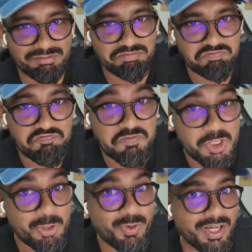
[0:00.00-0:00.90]

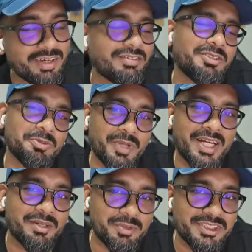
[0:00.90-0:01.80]
newer, you
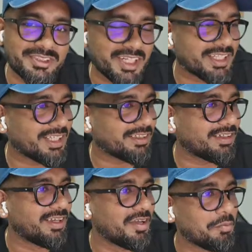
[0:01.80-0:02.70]
might be struggling.
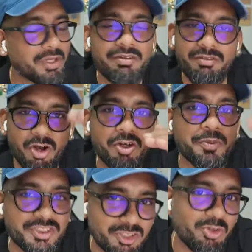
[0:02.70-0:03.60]
But
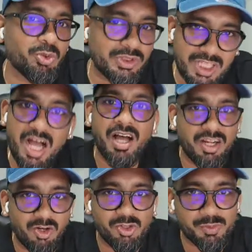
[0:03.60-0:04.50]
automation rules
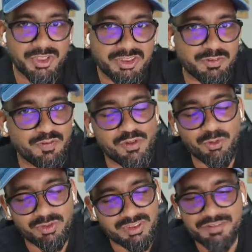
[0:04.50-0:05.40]
are automation
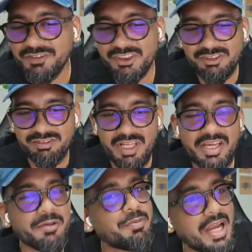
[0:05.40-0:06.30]
flows. They've just
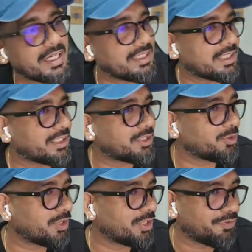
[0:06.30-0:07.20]
rebranded it
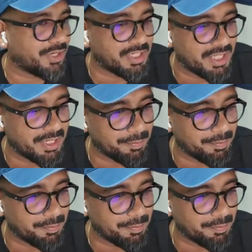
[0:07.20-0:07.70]
to a different name.